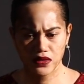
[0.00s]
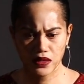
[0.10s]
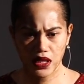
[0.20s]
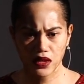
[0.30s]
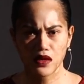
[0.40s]
and
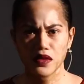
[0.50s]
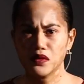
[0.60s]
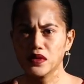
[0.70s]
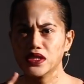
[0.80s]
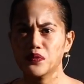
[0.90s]
they're like, oh, you
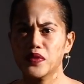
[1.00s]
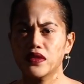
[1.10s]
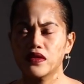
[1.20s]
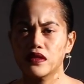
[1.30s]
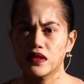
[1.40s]
know, what's up with
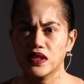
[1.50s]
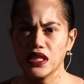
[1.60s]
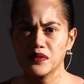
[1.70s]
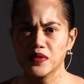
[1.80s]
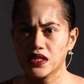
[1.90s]
your lips?